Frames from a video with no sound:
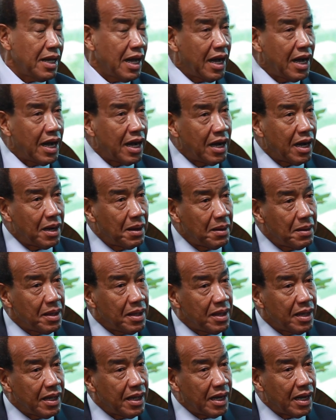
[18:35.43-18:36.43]

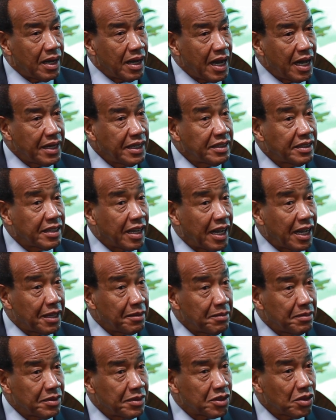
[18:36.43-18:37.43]
At the
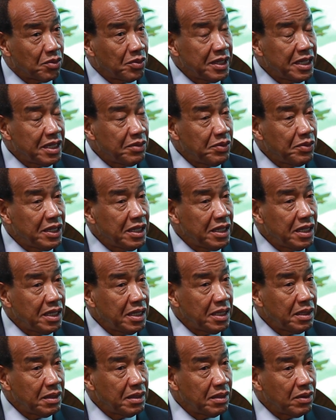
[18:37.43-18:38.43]
time, so
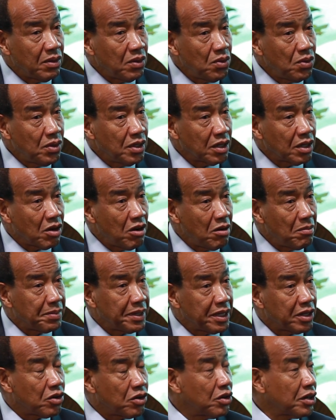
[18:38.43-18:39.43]
we owned a
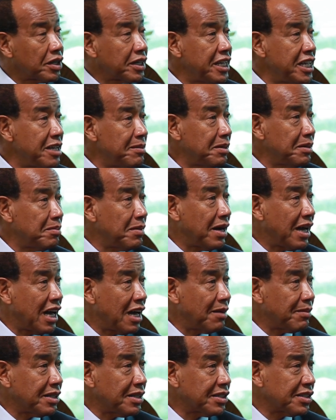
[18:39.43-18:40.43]
company called Cable
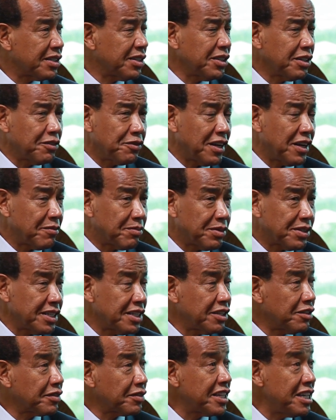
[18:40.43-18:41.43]
Bahamas,
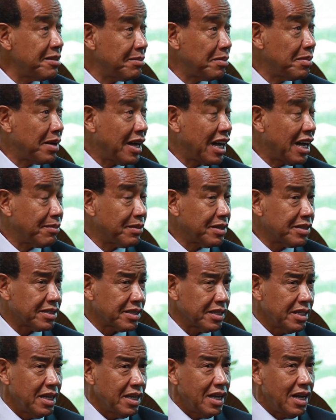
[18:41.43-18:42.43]
35% of Cable Bahamas.